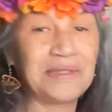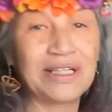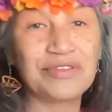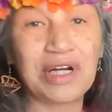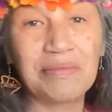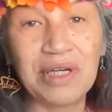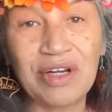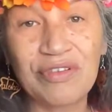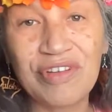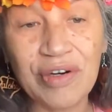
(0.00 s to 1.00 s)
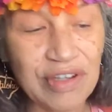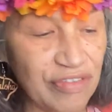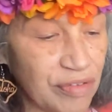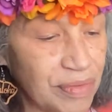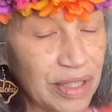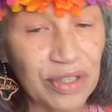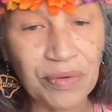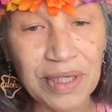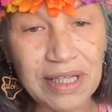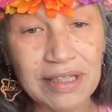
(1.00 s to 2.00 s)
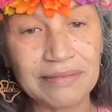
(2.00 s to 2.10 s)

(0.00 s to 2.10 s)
a drum that you're very familiar with